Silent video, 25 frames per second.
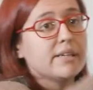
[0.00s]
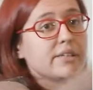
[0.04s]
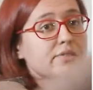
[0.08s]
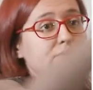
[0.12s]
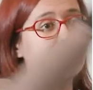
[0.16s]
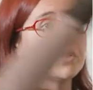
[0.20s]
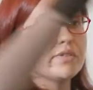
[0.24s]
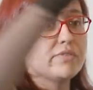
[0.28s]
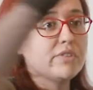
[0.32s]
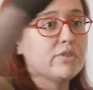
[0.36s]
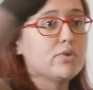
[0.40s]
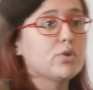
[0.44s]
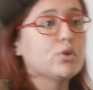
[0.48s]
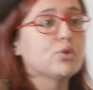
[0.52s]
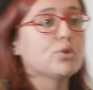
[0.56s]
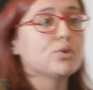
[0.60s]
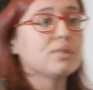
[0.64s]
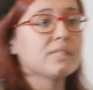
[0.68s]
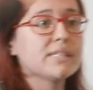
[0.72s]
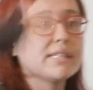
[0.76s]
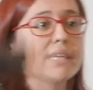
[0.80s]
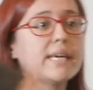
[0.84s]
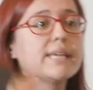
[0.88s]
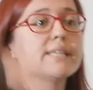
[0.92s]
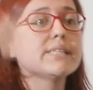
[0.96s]
it was we were
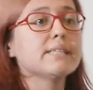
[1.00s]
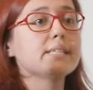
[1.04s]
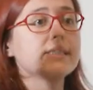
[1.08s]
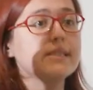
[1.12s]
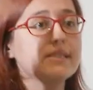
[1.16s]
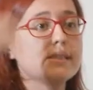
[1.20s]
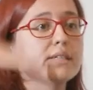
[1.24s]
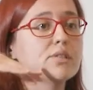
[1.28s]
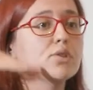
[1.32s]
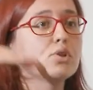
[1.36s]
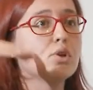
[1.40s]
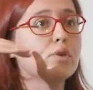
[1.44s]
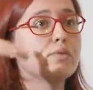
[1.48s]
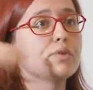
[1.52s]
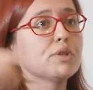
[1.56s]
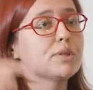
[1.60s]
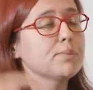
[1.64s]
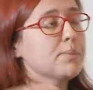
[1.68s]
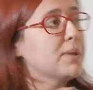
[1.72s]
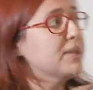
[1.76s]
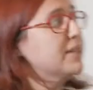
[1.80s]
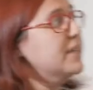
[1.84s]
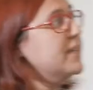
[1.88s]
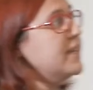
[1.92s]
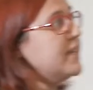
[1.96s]
using the existing servers,
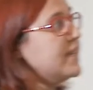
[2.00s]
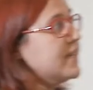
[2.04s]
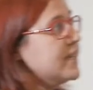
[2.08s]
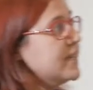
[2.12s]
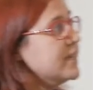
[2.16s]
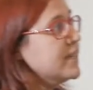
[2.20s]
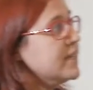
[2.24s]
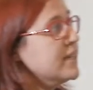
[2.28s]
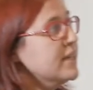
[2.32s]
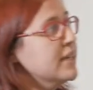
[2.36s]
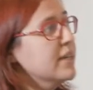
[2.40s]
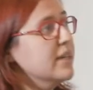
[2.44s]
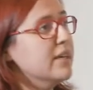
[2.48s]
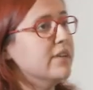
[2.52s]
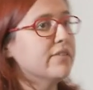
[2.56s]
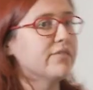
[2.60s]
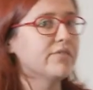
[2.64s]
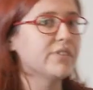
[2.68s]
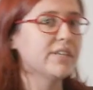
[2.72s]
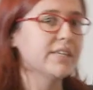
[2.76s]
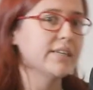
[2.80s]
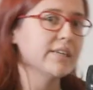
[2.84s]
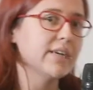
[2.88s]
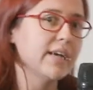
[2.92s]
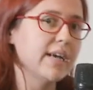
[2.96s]
but here
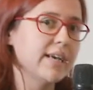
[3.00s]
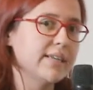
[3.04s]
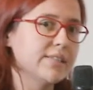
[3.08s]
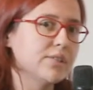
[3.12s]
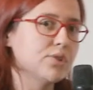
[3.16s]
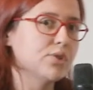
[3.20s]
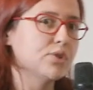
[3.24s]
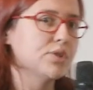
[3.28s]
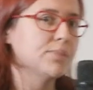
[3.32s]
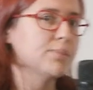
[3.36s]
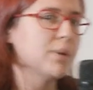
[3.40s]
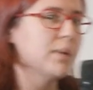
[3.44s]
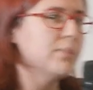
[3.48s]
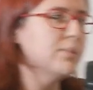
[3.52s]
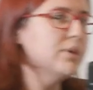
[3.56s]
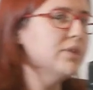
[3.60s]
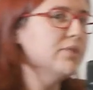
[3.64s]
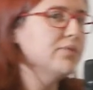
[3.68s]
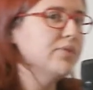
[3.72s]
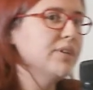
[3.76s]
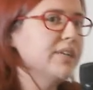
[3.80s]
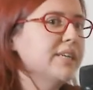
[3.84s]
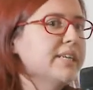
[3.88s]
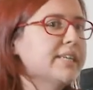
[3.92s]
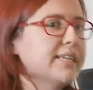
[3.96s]
as you remember,
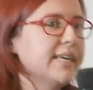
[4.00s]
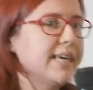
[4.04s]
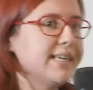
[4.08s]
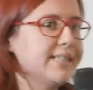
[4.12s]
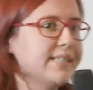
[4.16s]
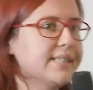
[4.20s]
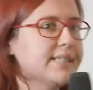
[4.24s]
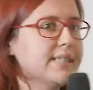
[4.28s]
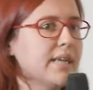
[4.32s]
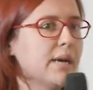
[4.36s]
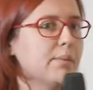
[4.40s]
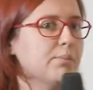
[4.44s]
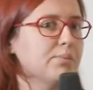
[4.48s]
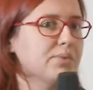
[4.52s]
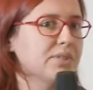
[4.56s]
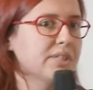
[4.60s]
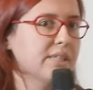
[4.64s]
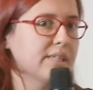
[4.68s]
we created empty